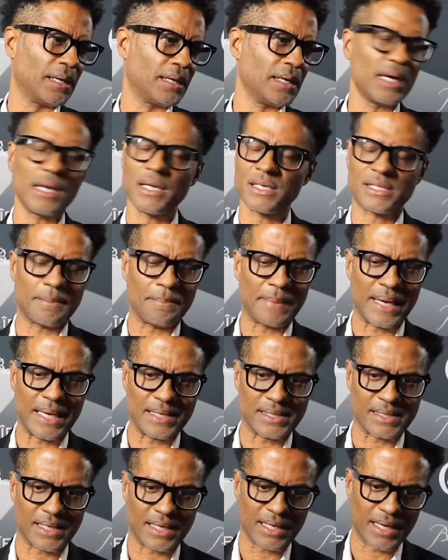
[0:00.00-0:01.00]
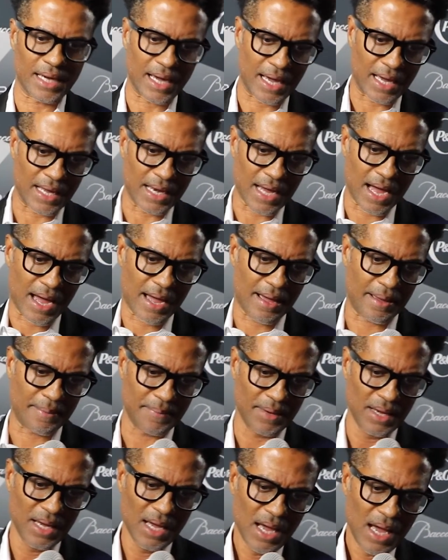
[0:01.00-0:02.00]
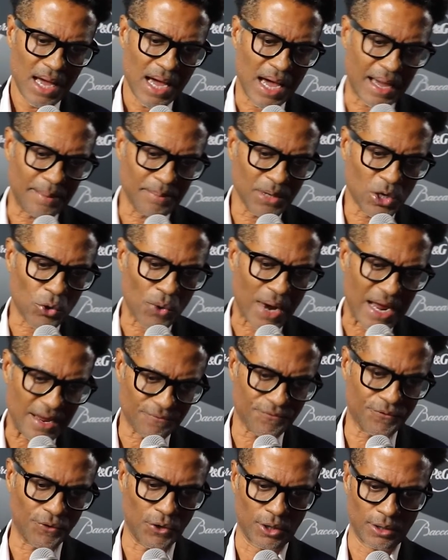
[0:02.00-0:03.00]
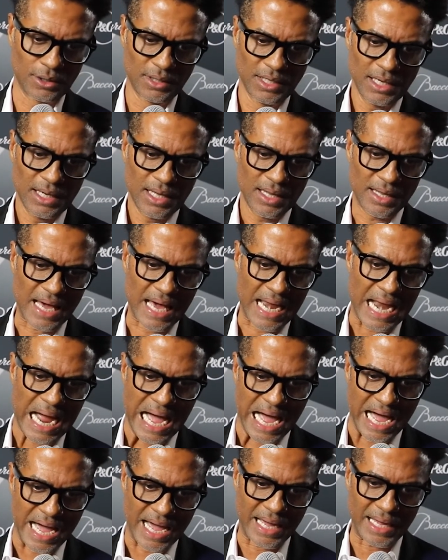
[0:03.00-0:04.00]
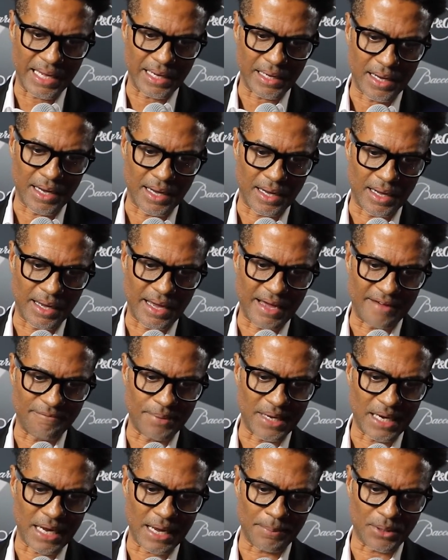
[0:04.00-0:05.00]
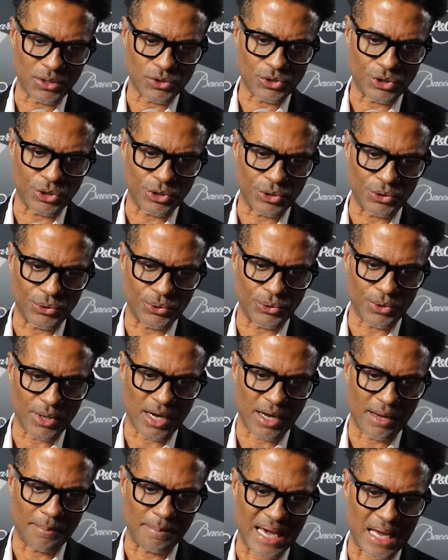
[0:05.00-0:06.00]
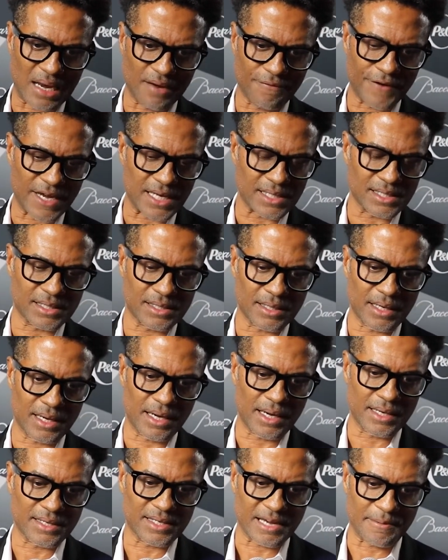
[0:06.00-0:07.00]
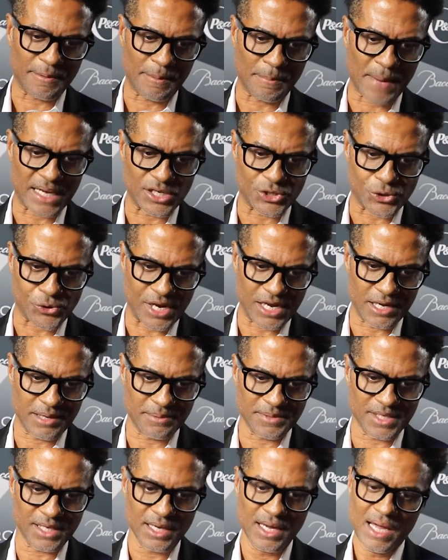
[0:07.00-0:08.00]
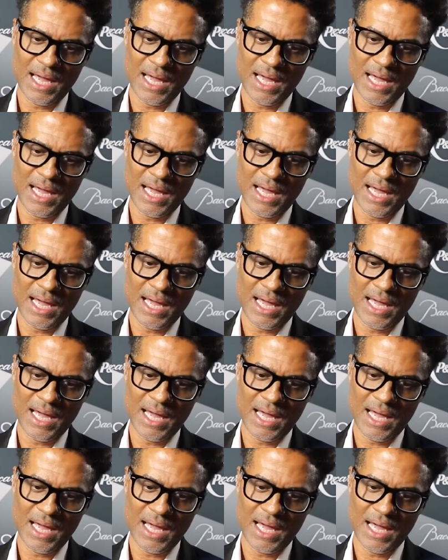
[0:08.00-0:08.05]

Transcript: It is amazing, and I'm grateful that I have been able to manifest some of my dreams.